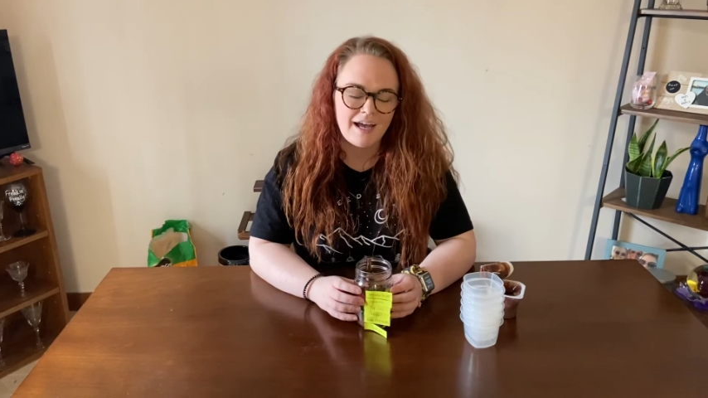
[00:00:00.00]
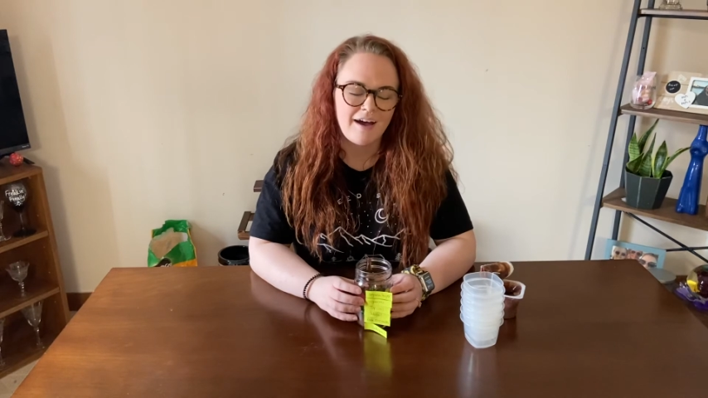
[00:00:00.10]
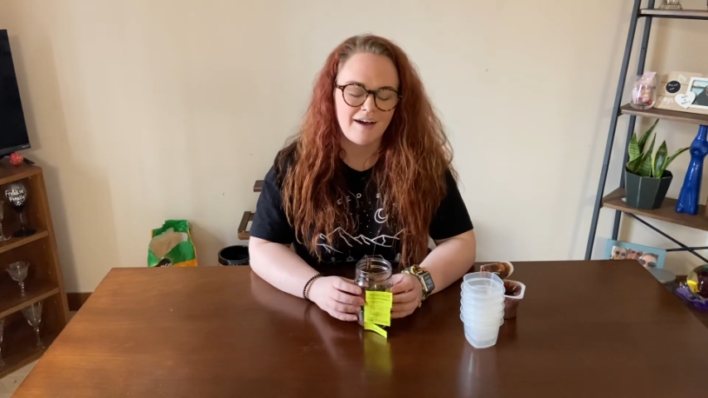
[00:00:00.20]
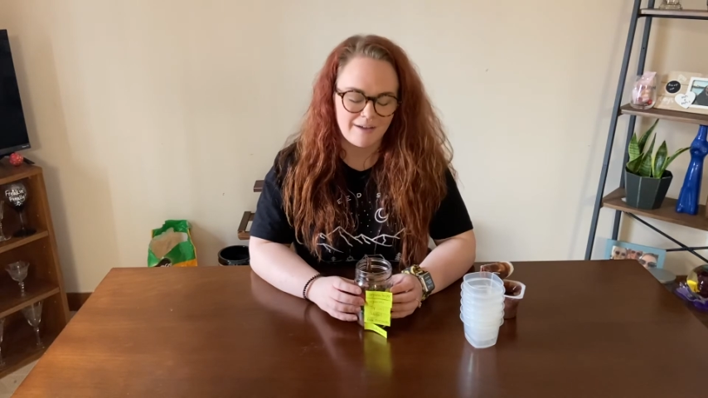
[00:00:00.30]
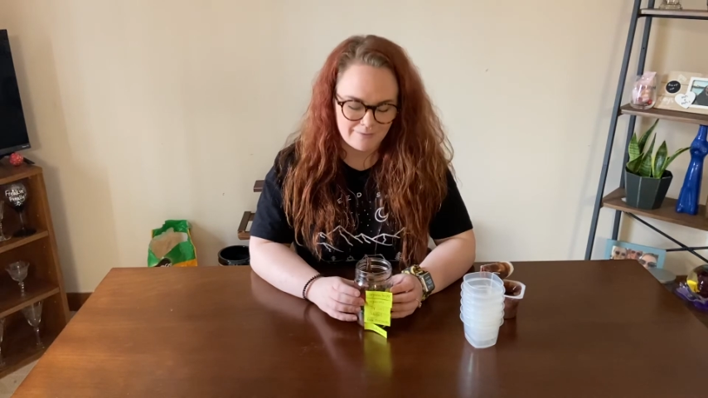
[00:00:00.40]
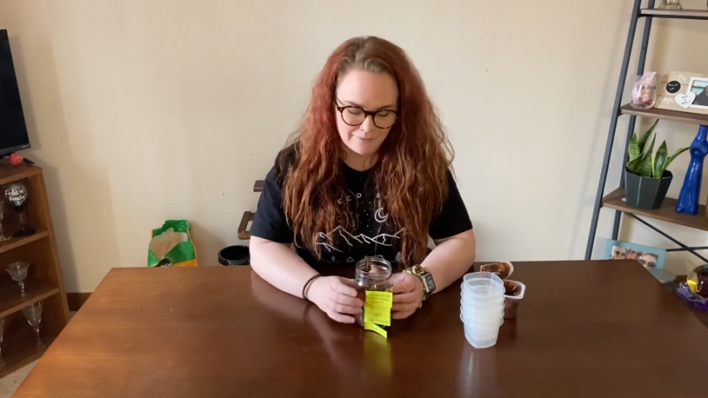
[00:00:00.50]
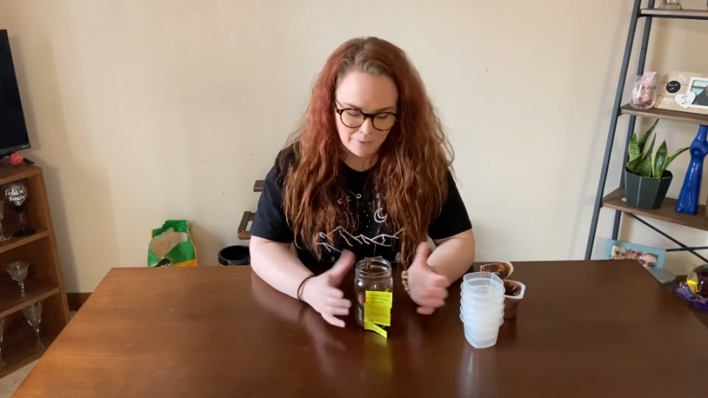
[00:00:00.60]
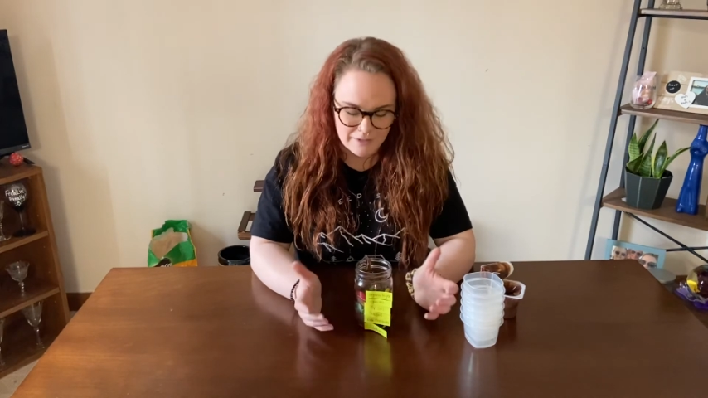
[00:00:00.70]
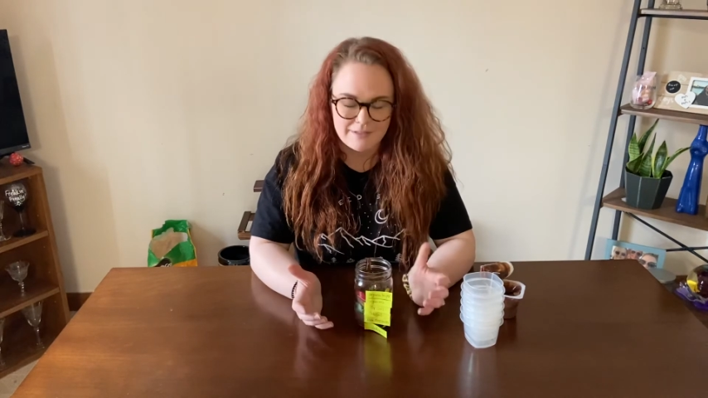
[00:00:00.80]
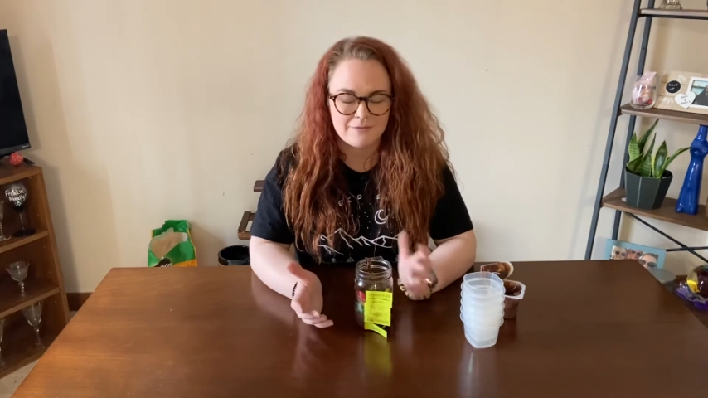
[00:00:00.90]
Of
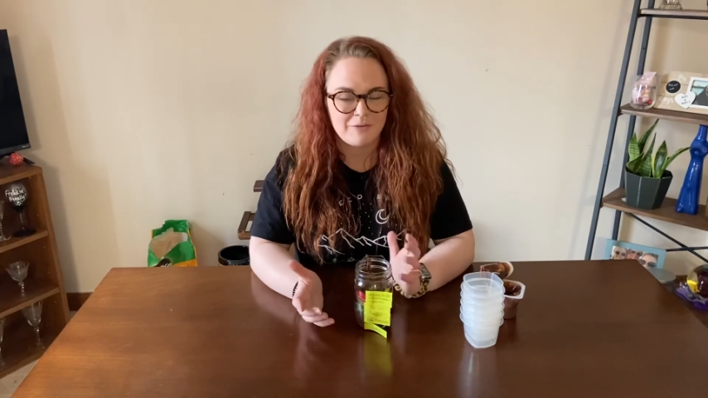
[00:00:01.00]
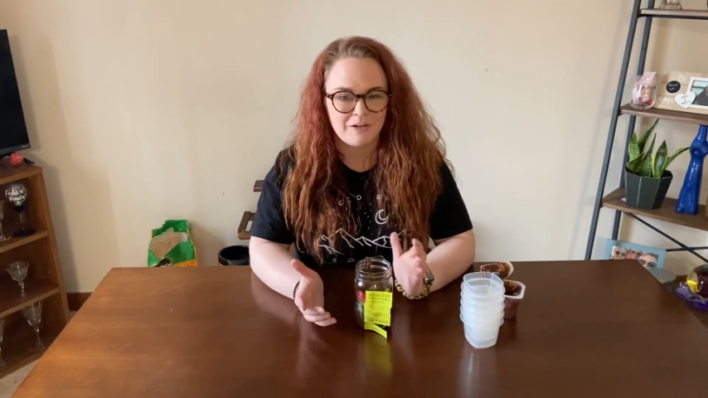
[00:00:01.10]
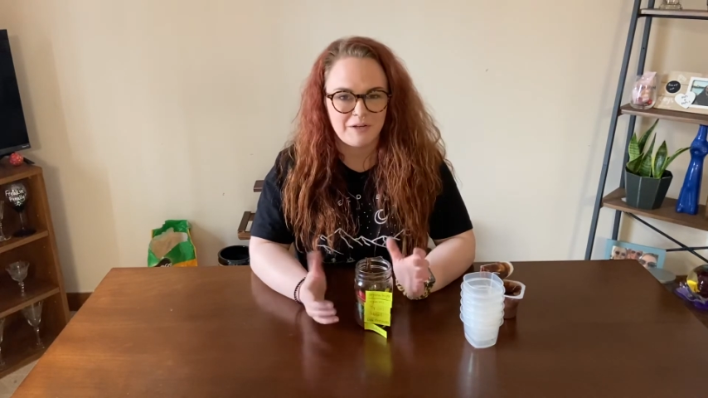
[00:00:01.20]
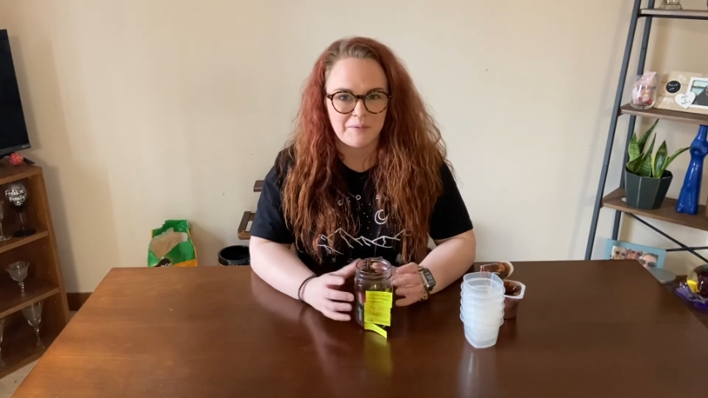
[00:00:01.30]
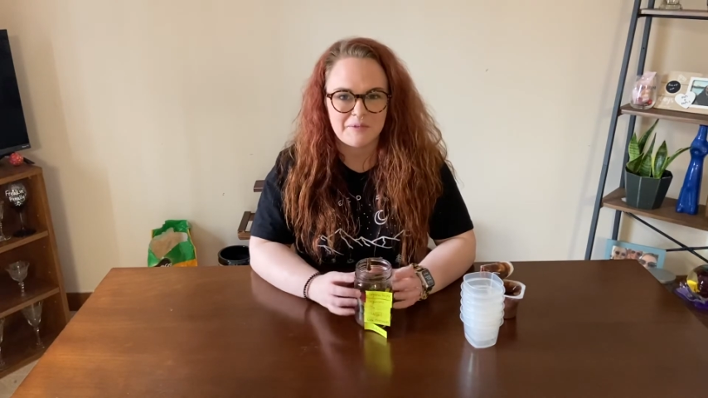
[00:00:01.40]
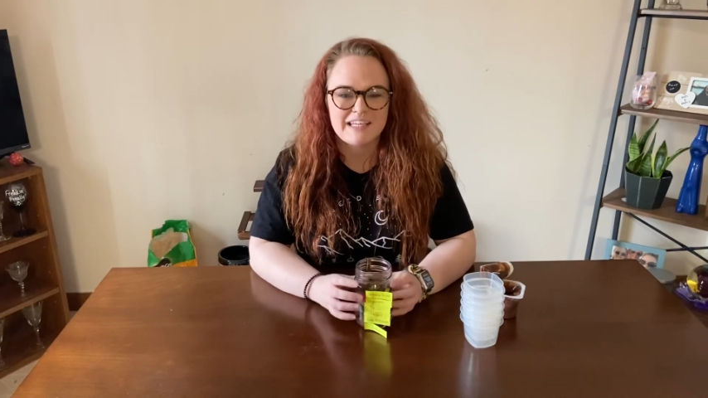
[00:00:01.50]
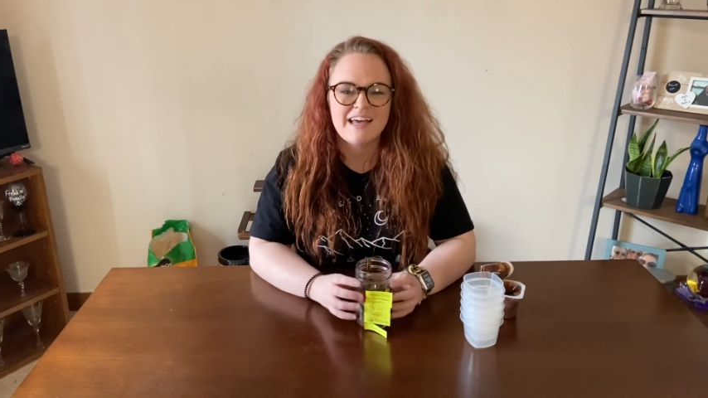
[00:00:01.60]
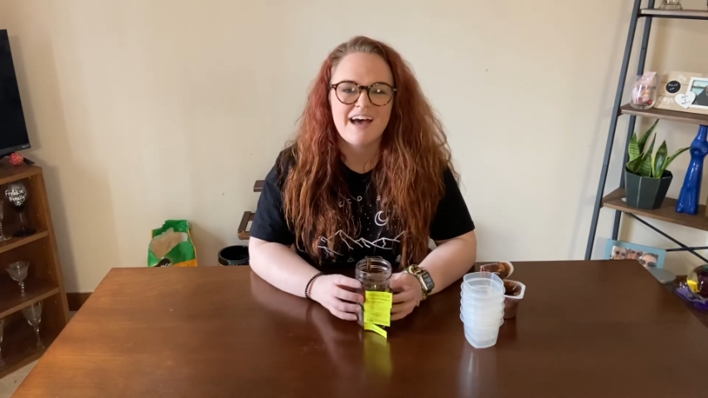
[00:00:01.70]
course, it's very yummy.